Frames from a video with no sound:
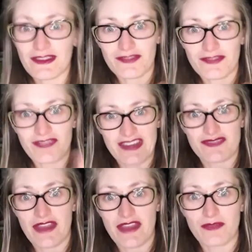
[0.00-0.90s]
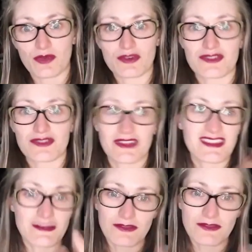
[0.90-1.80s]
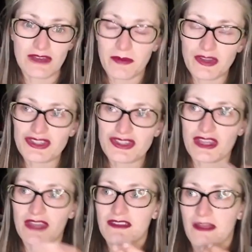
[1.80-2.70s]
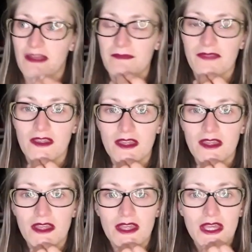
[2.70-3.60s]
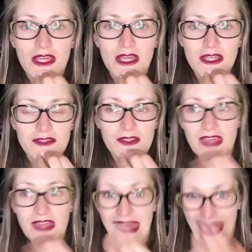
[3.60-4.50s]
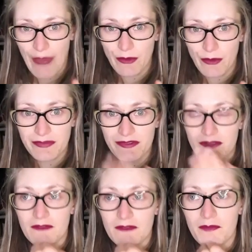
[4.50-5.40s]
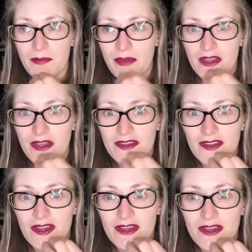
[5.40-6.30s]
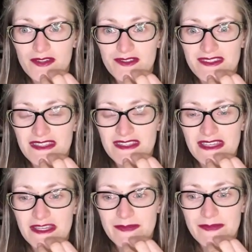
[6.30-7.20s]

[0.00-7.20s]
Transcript: fresh rainwater, and they seem to really appreciate it. So that helps, but obviously